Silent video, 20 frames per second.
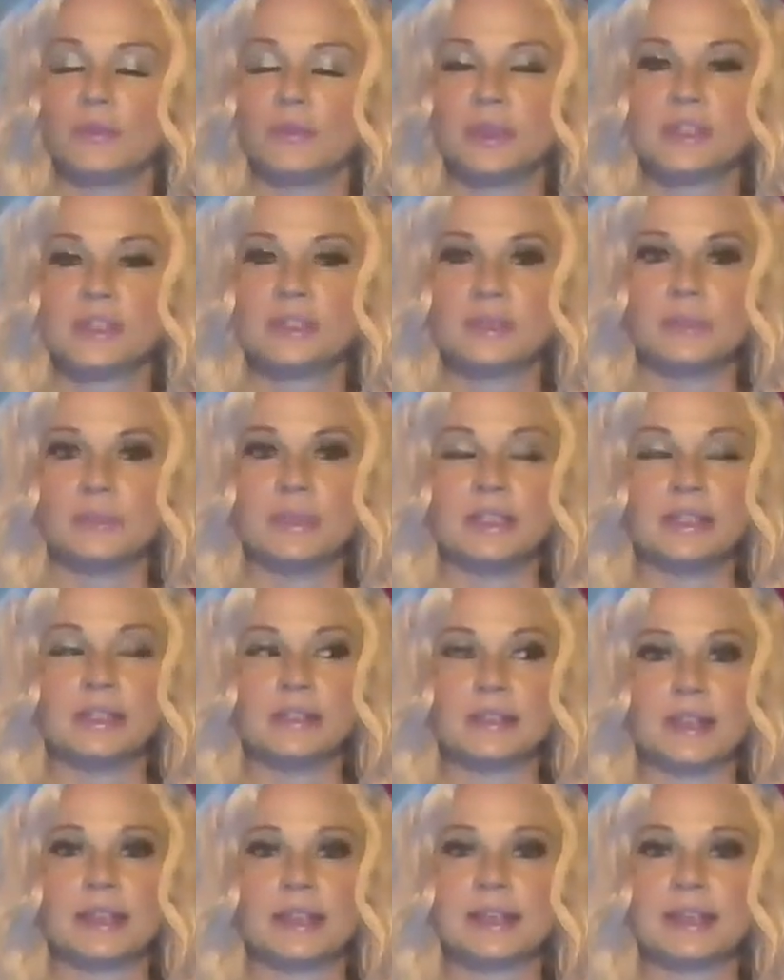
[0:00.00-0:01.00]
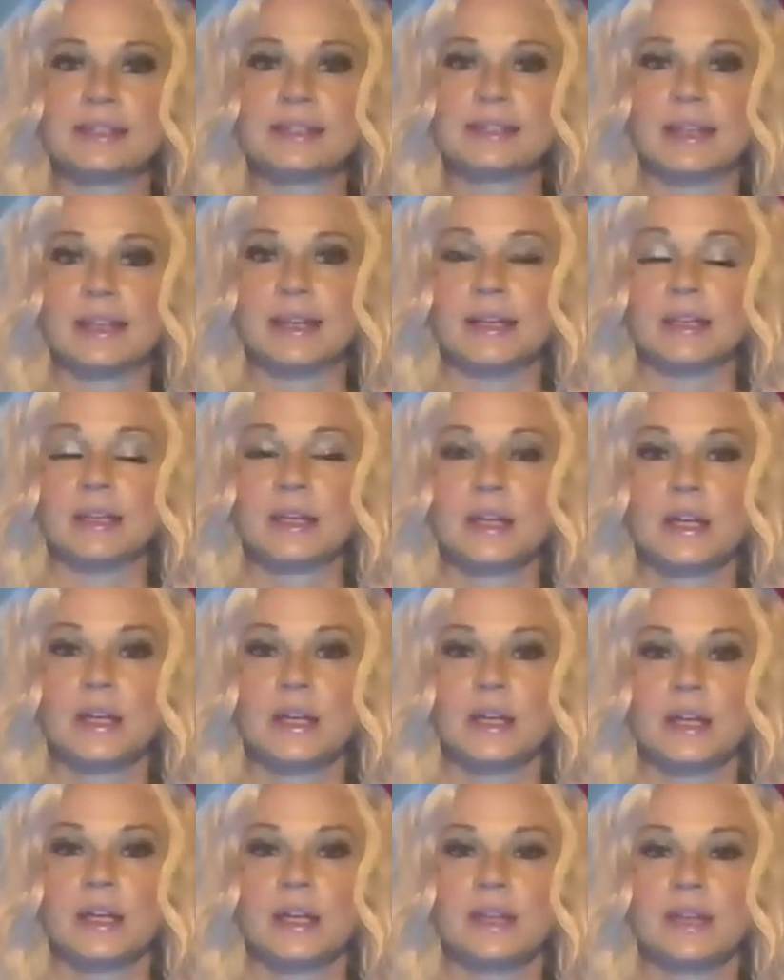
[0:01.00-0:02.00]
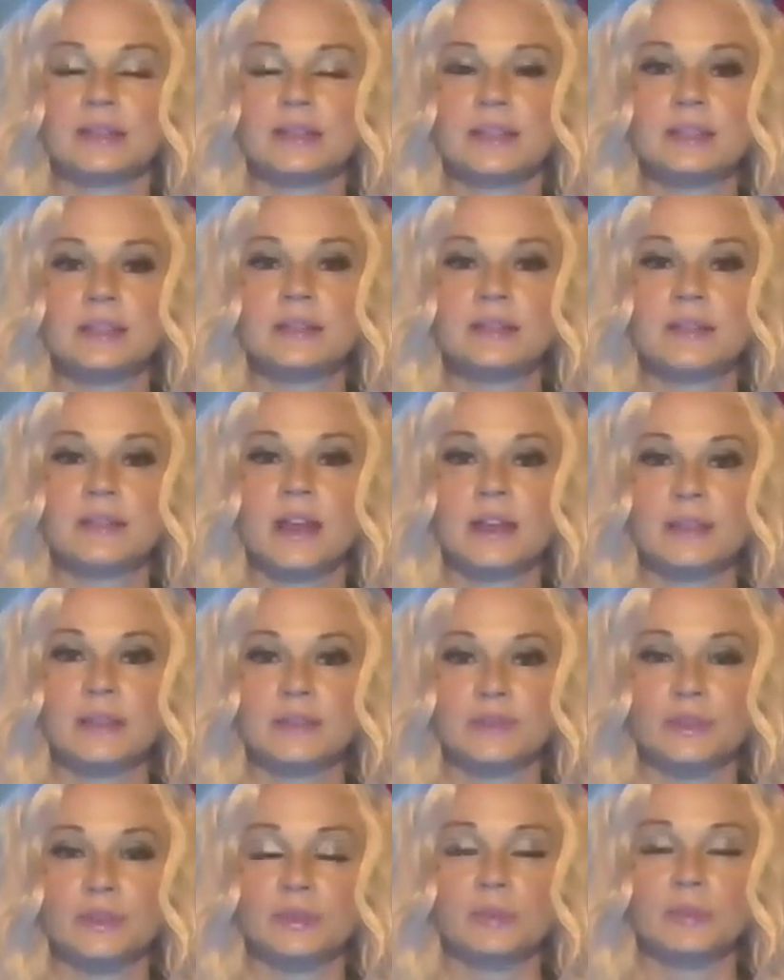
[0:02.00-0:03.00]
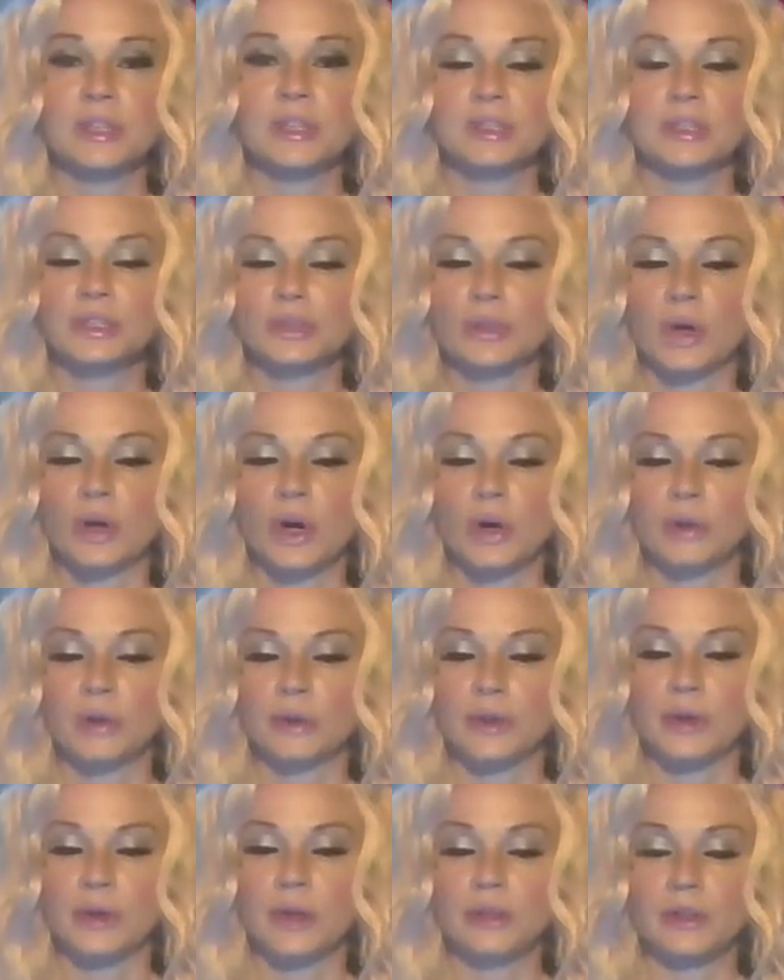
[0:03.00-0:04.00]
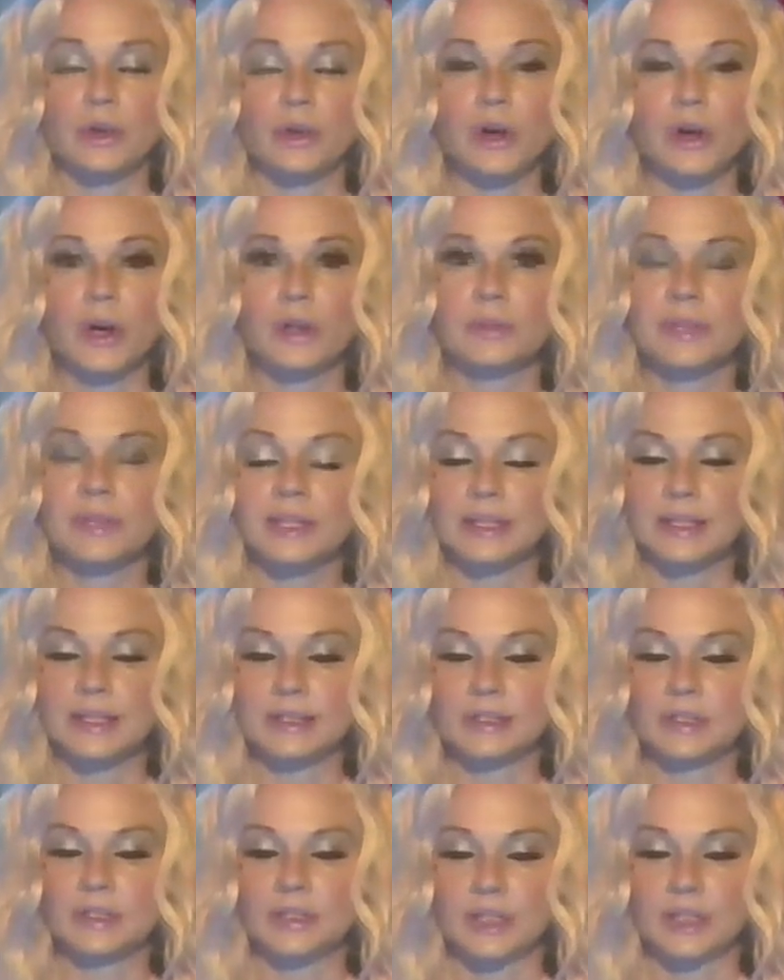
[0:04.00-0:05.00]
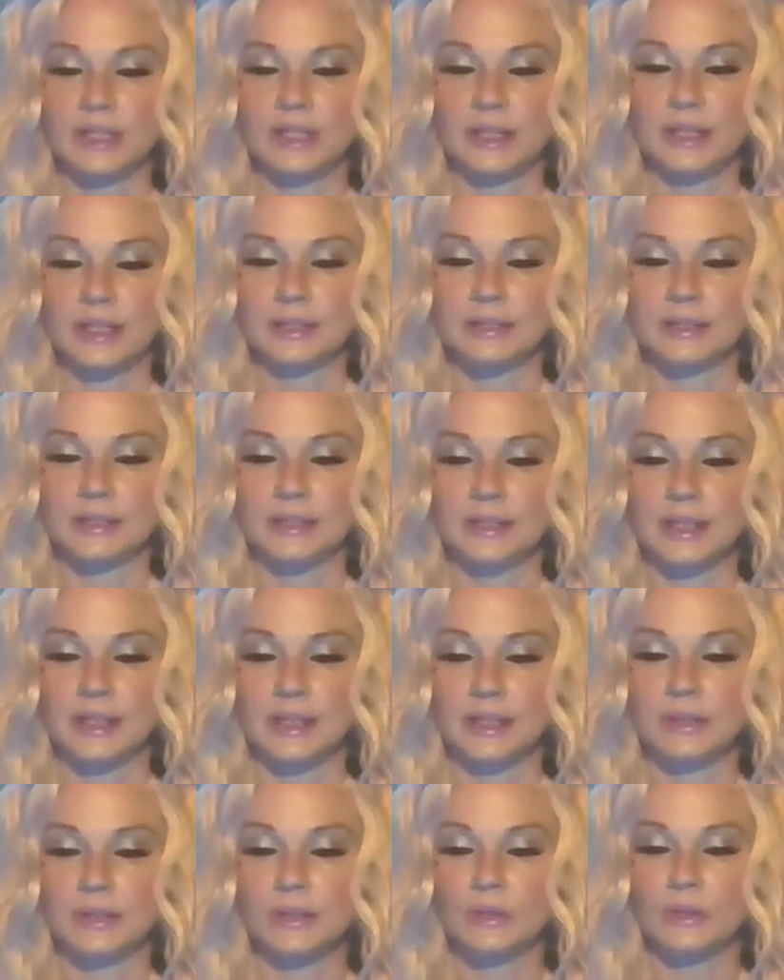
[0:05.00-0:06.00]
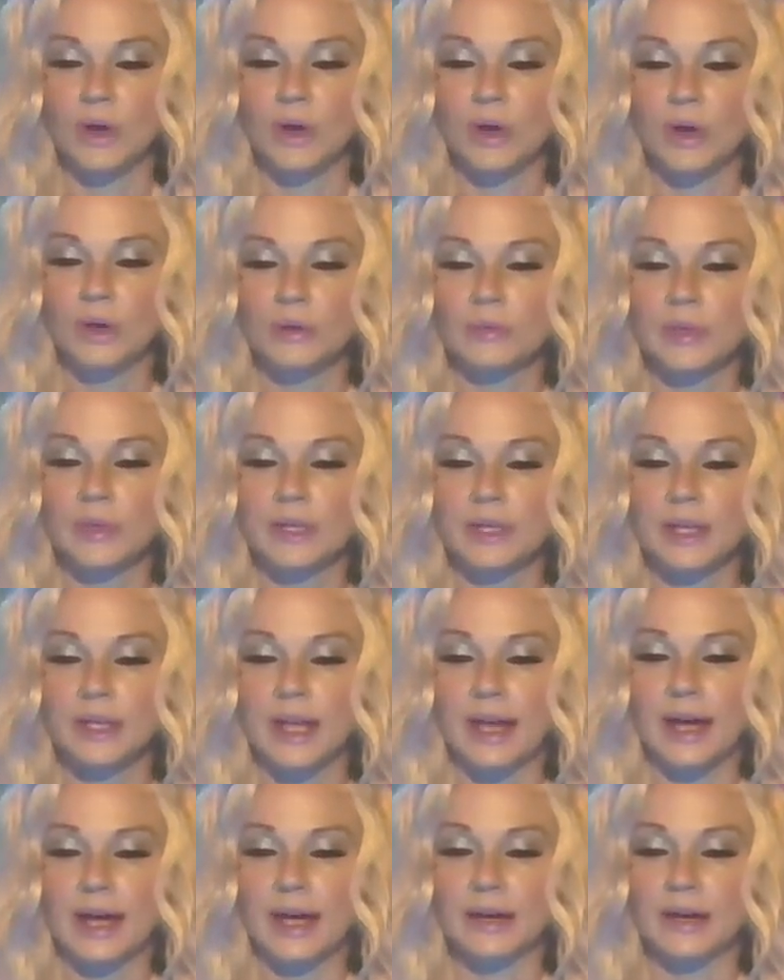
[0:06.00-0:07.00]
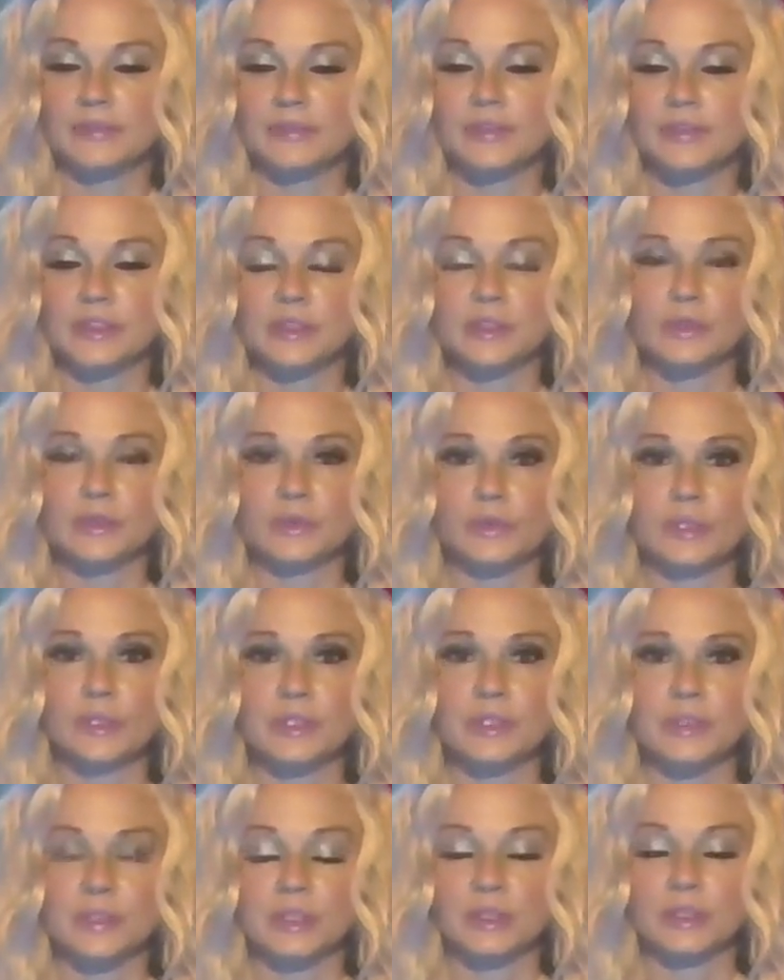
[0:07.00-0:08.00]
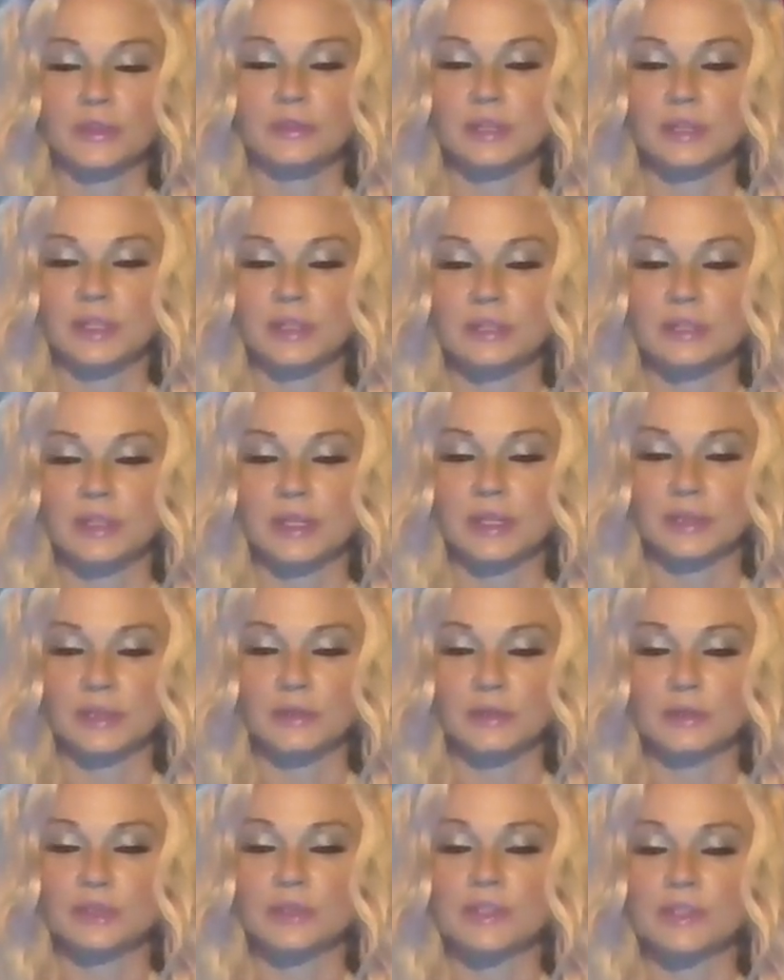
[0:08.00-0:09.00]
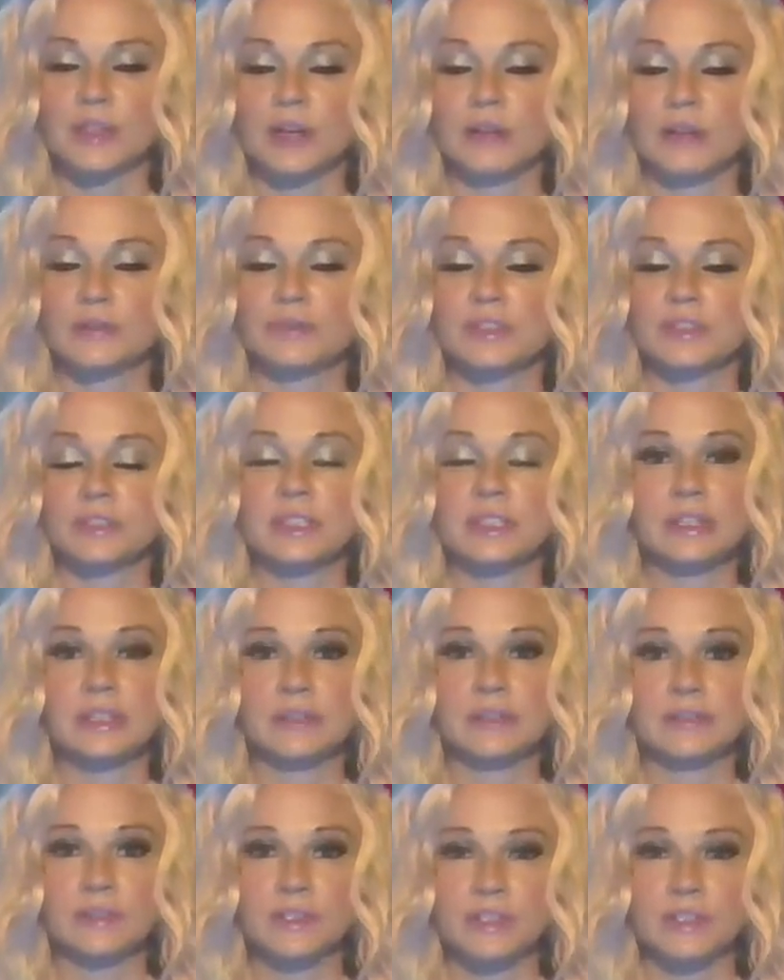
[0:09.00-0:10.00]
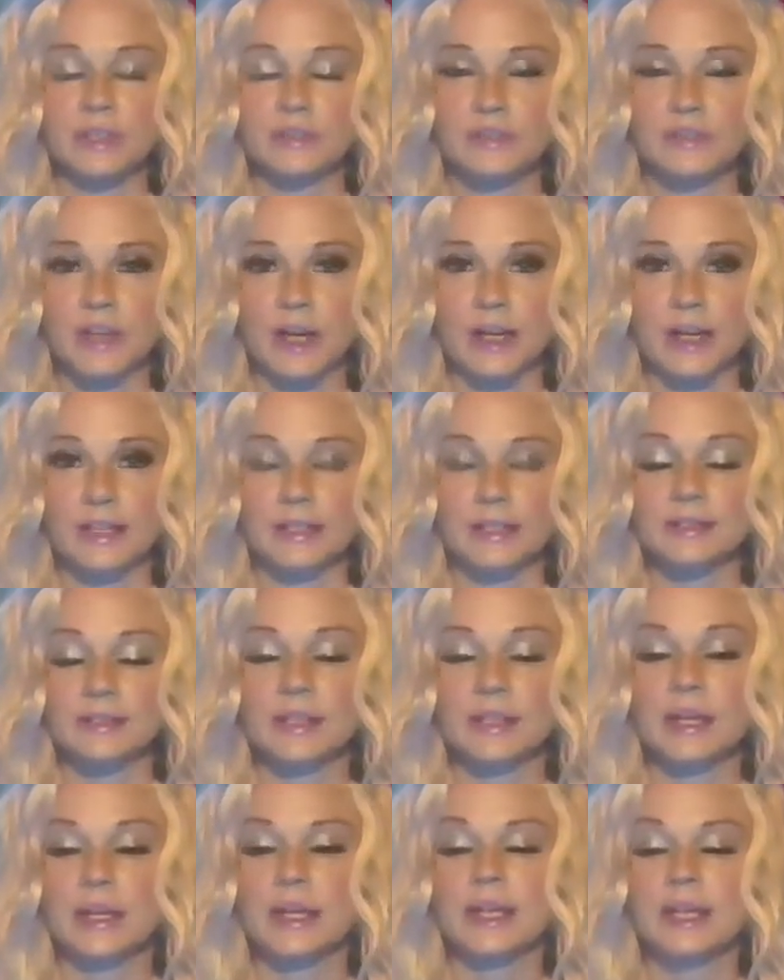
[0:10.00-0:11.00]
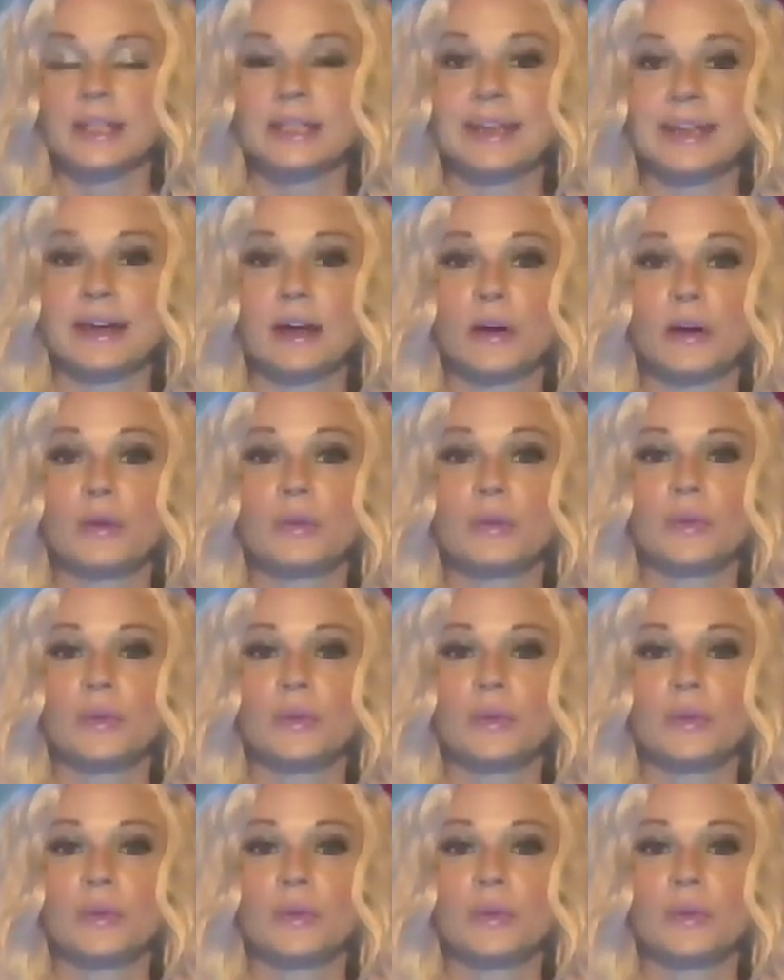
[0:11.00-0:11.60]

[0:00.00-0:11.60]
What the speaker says: And this divine wisdom is, like I said, it's inside of you because you're already interconnected and you already have the source that you need to heal yourself and to give yourself guidance.